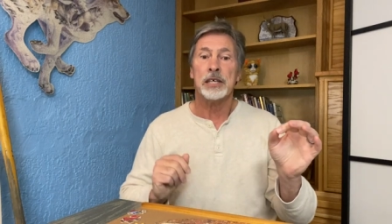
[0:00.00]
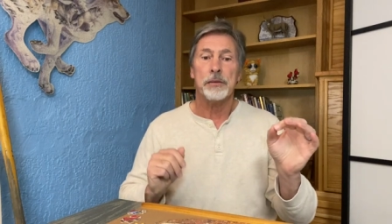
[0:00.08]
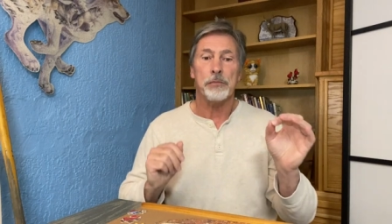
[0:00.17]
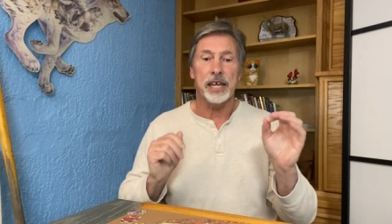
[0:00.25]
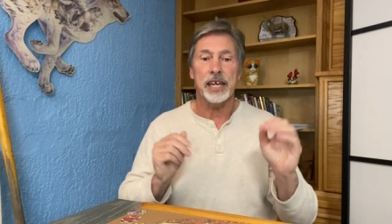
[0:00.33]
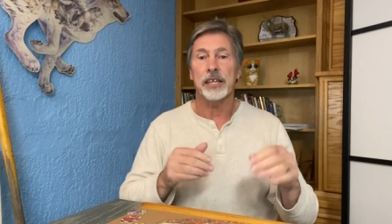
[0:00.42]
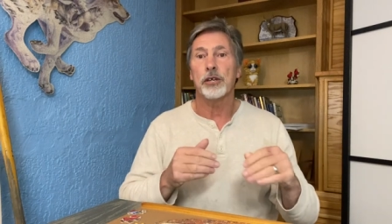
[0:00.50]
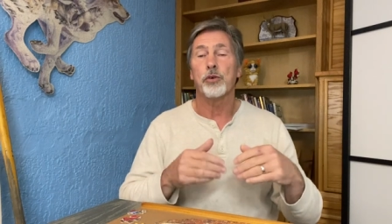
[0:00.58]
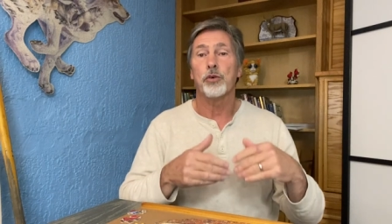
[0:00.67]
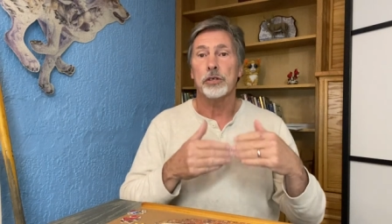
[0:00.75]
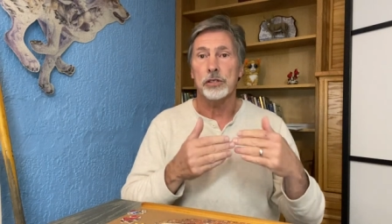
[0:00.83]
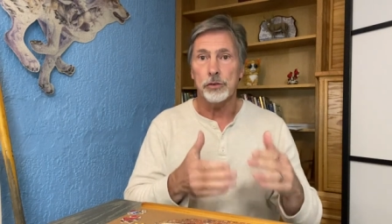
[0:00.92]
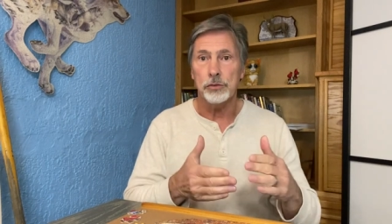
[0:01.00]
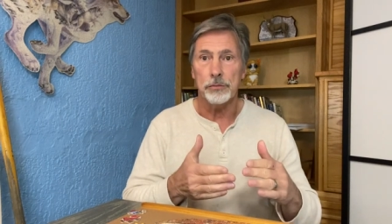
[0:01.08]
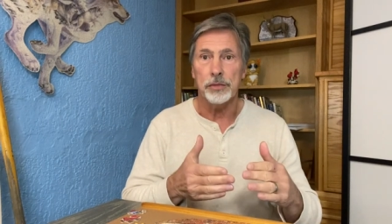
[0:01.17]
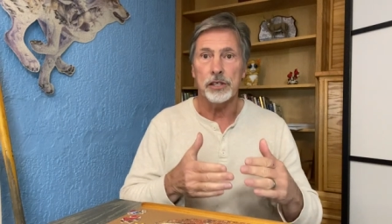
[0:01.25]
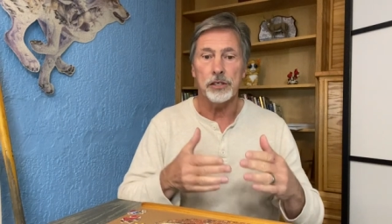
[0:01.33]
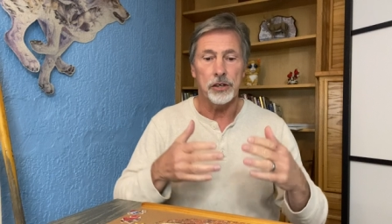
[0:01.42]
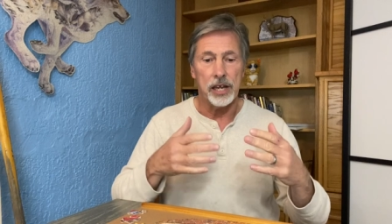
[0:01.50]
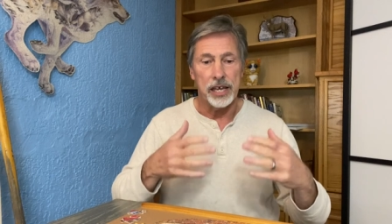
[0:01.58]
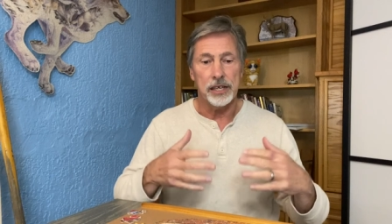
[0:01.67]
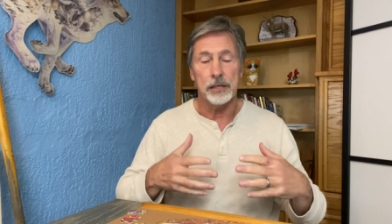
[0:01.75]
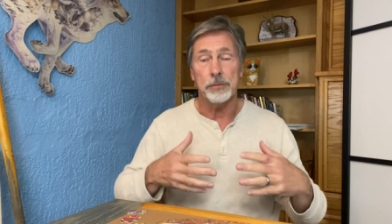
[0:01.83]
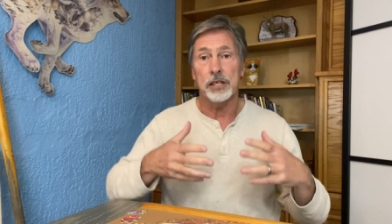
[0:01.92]
By adding corn gluten meal, you're
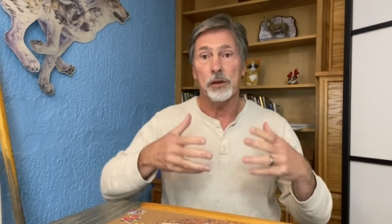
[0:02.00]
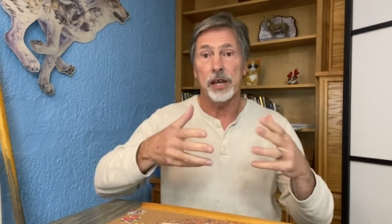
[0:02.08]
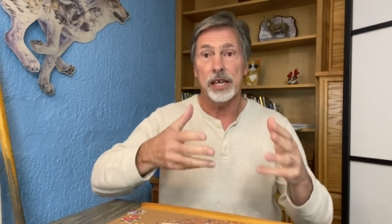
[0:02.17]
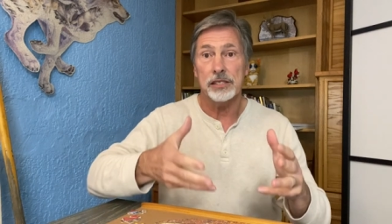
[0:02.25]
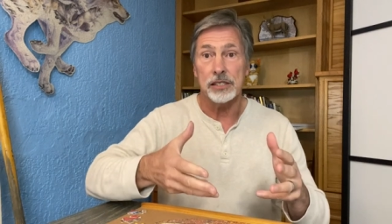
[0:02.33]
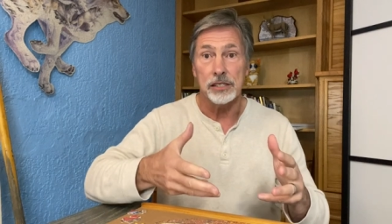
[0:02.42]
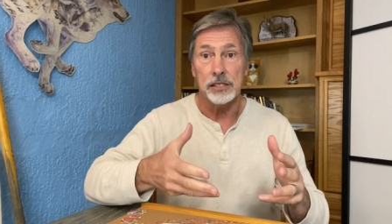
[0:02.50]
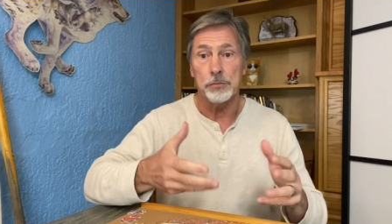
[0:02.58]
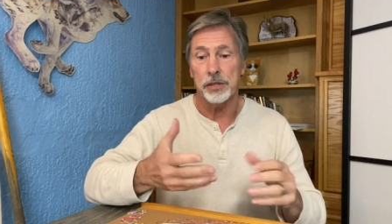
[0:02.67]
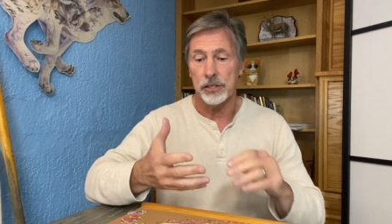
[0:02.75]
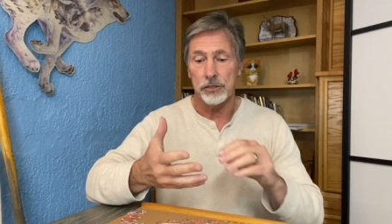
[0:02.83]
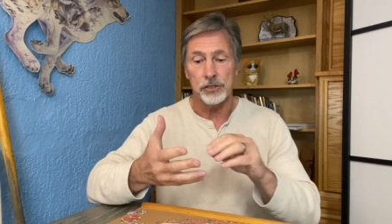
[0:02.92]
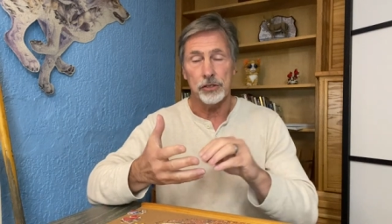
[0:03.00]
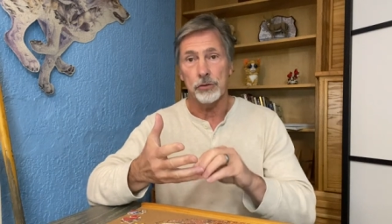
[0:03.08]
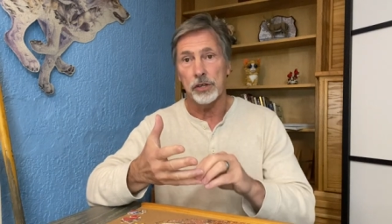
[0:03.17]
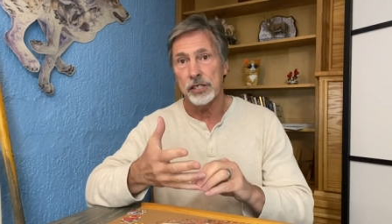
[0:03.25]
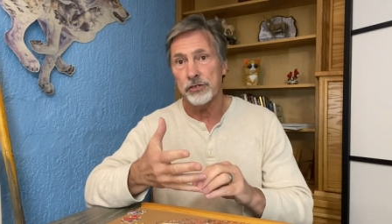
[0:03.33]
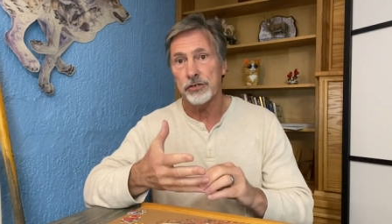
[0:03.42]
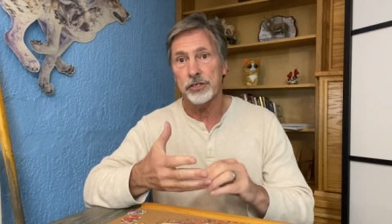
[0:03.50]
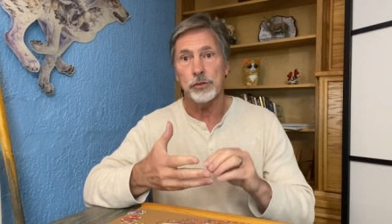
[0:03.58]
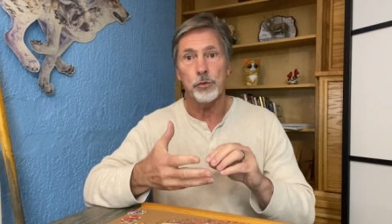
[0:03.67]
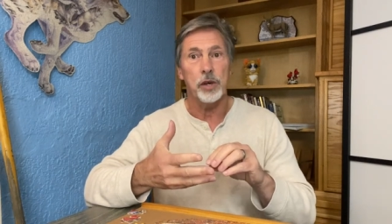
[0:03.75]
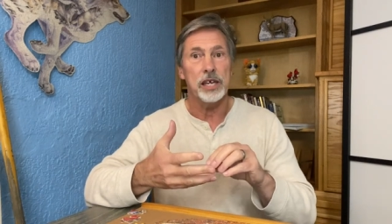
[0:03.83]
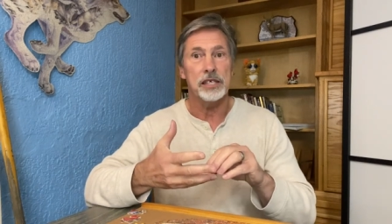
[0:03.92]
adding amino acids, but there's no nitrogen
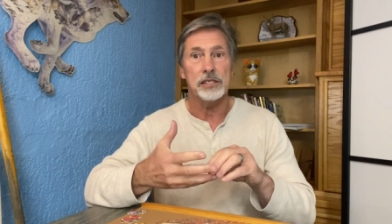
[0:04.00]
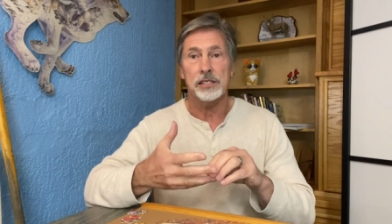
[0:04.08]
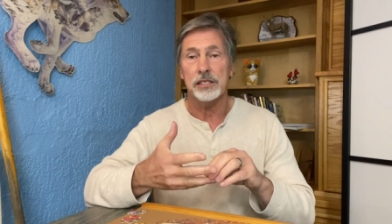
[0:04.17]
waste.